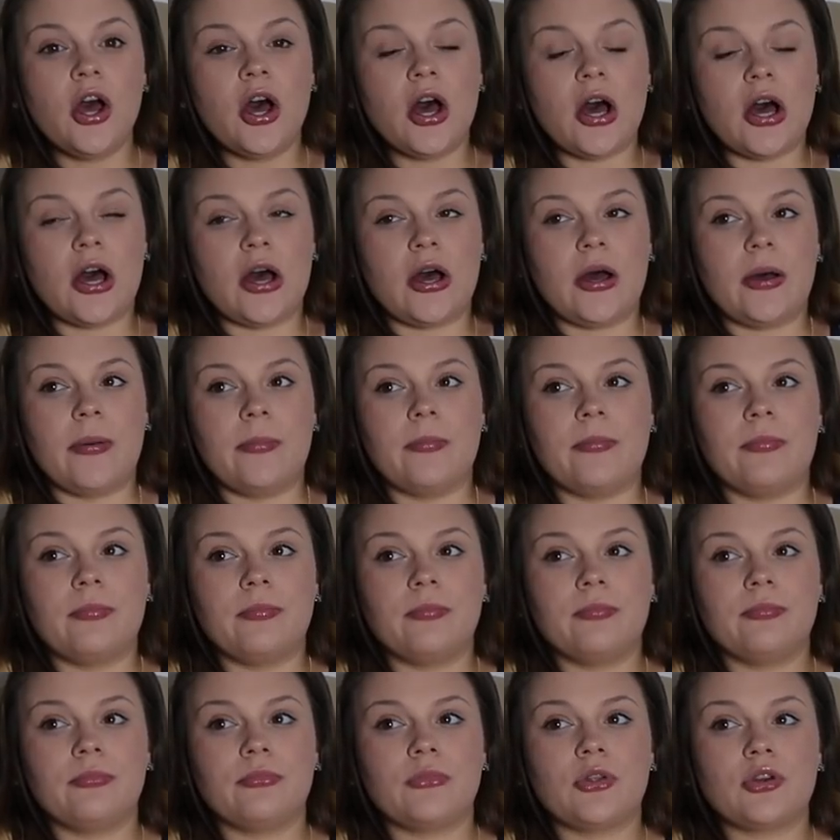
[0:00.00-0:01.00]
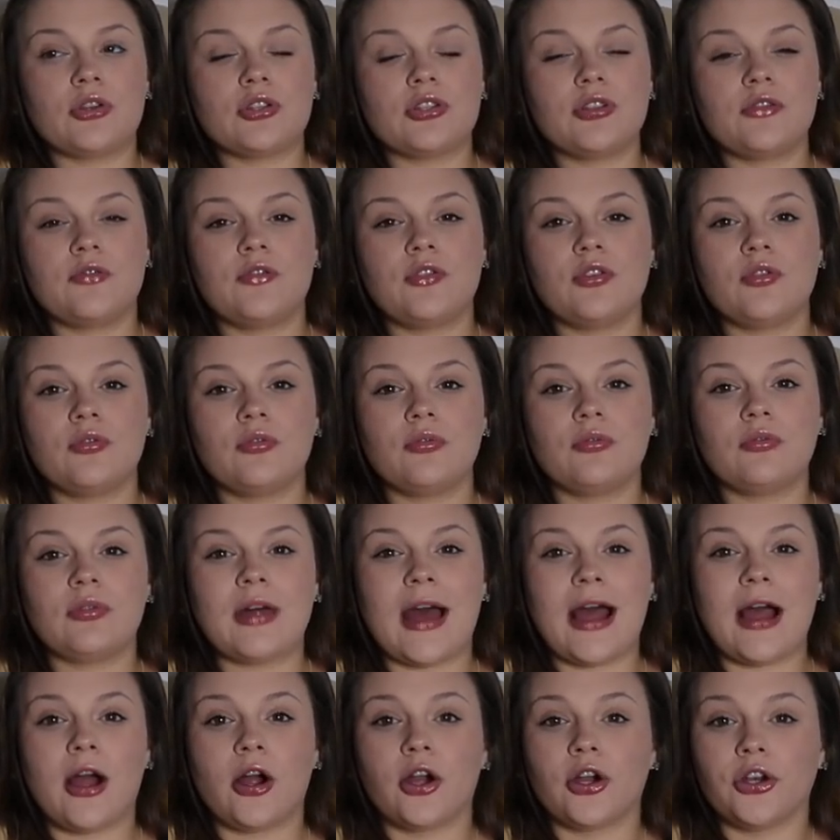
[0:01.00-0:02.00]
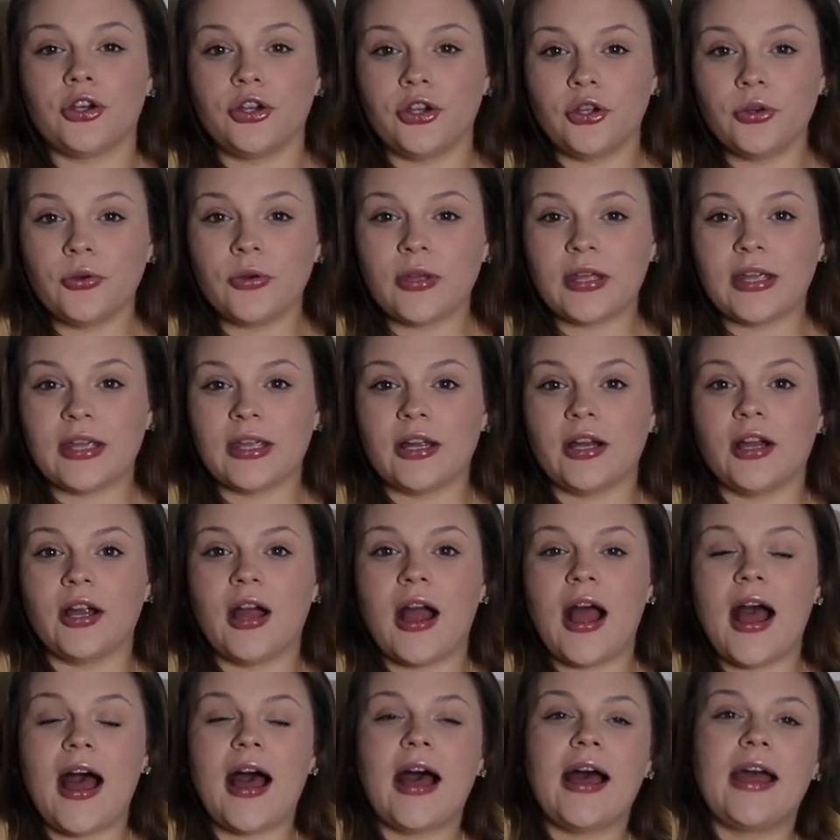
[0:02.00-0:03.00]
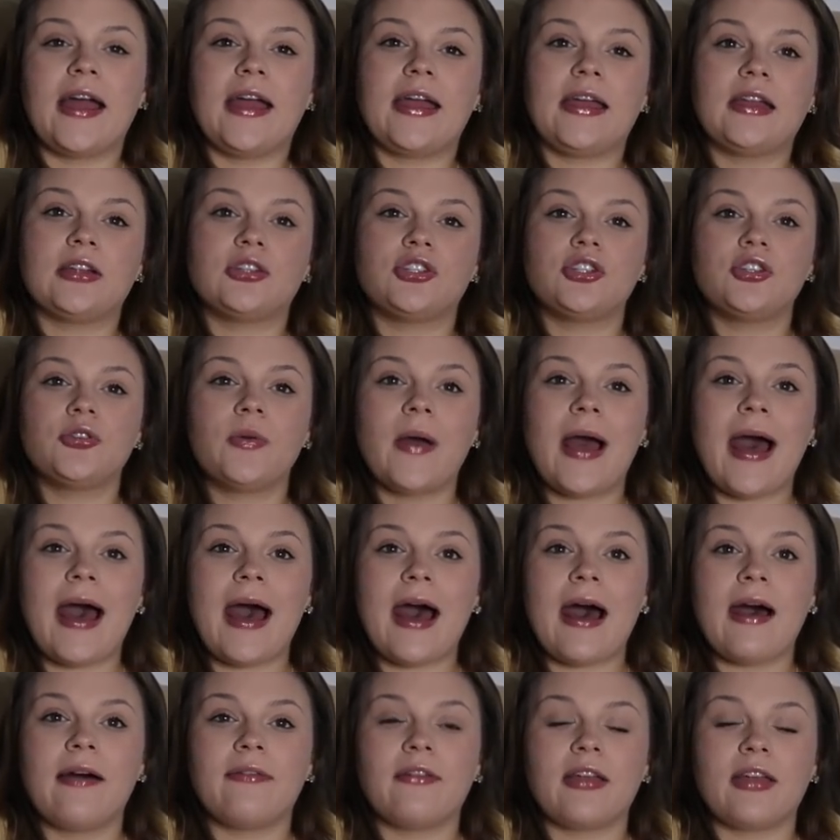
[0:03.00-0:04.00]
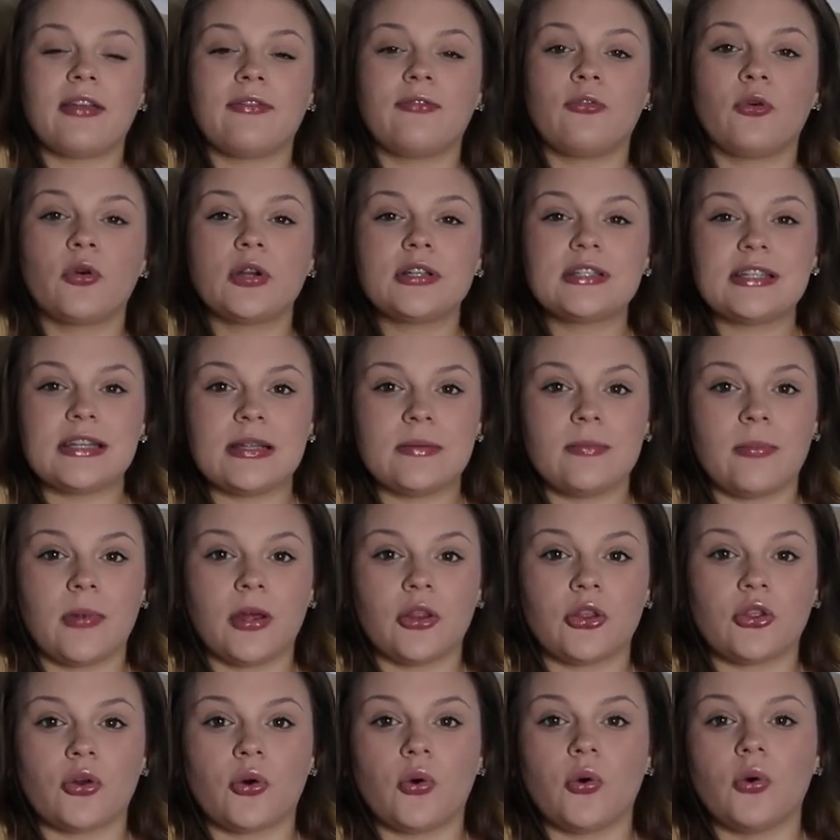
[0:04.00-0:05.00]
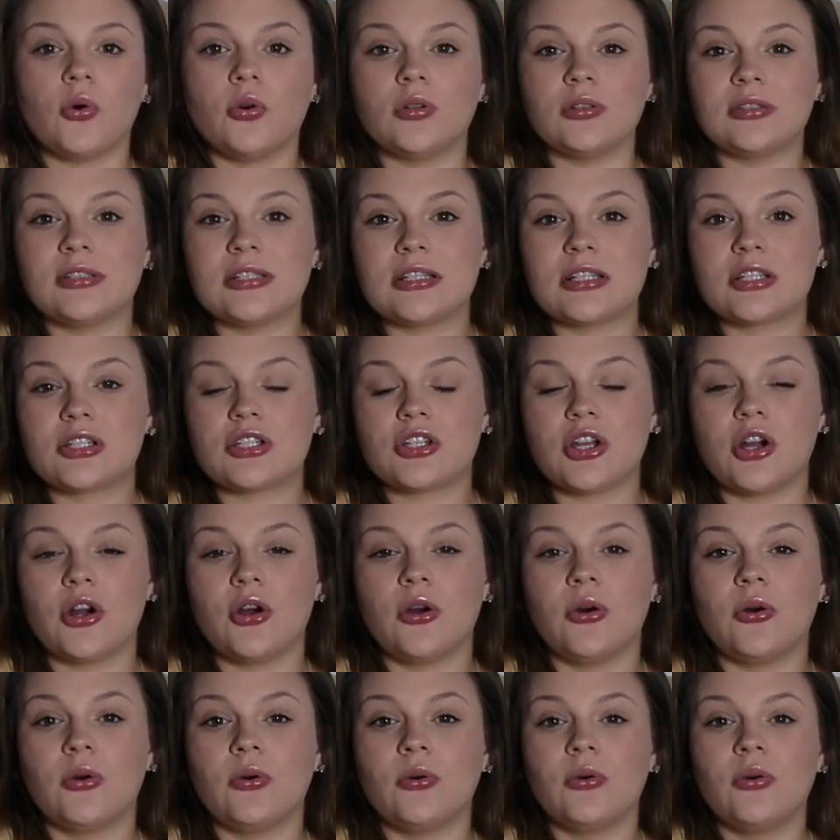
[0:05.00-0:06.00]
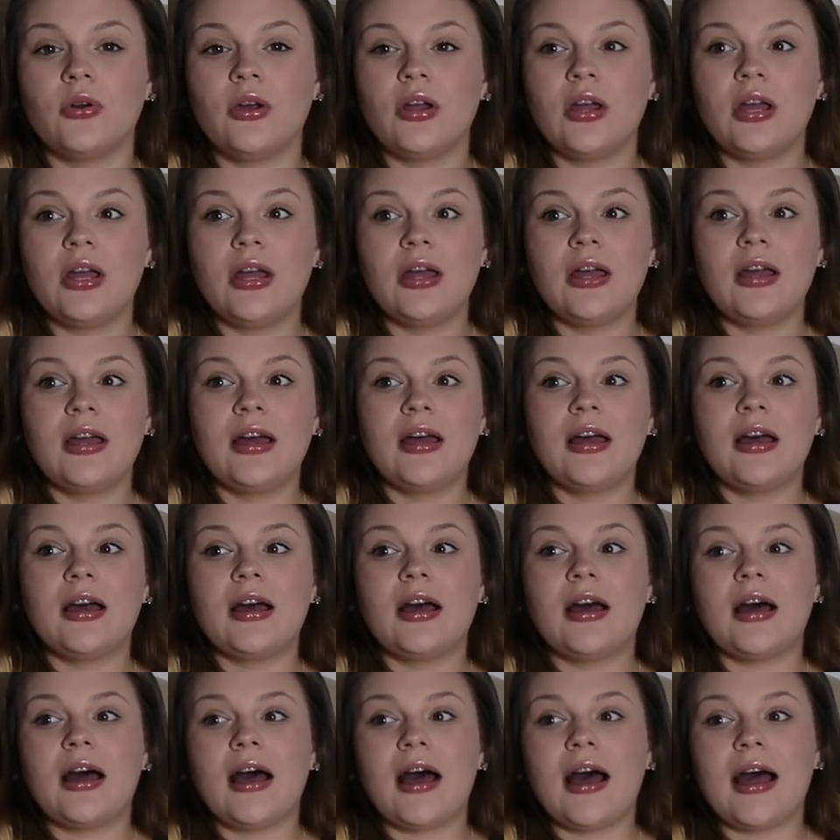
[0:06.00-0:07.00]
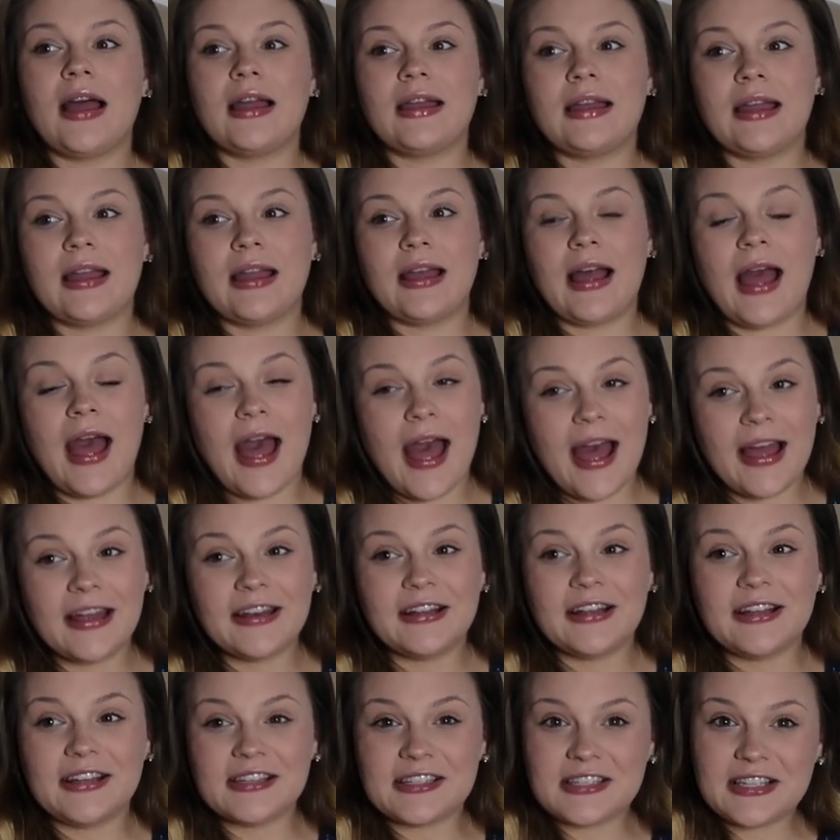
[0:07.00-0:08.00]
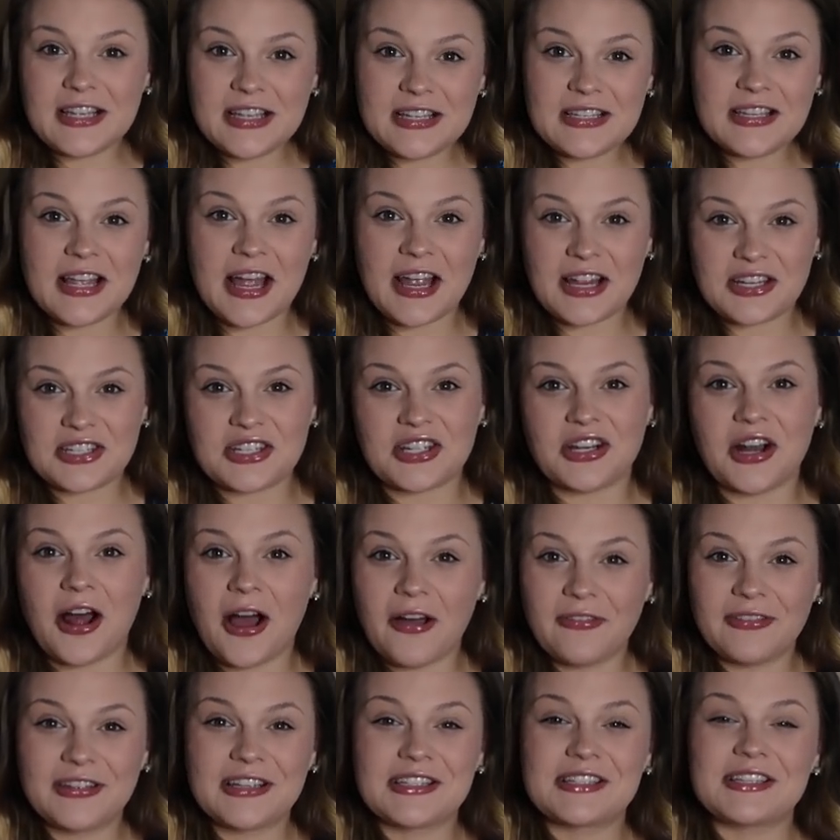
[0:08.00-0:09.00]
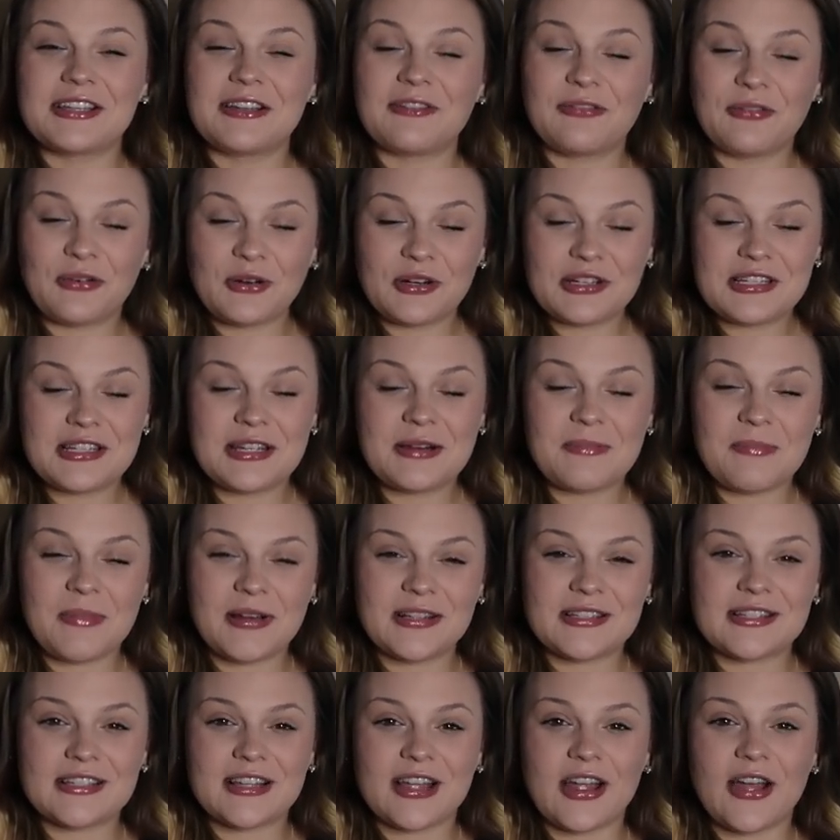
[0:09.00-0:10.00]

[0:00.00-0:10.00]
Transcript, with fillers: Um, those of you that are new here, I do have a 14 month old, so I had a C-section obviously 14 months